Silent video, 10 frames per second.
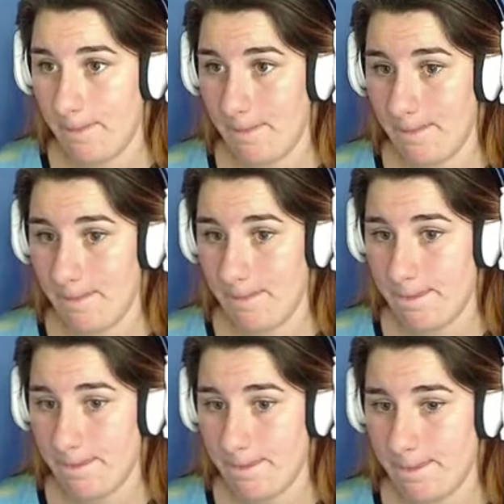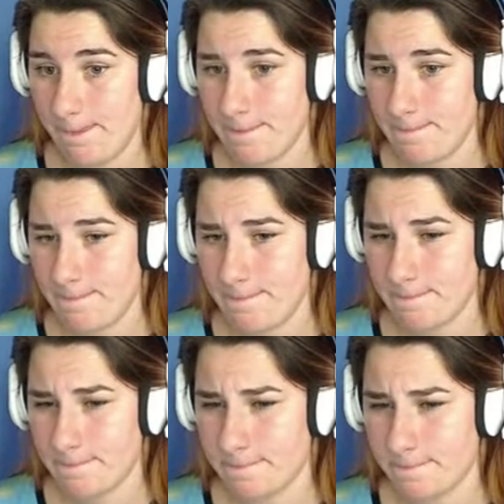
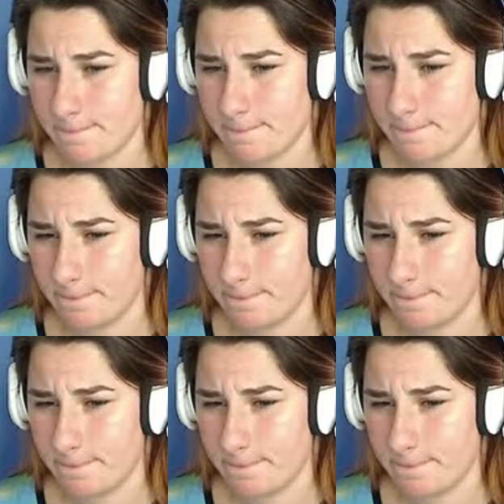(silence)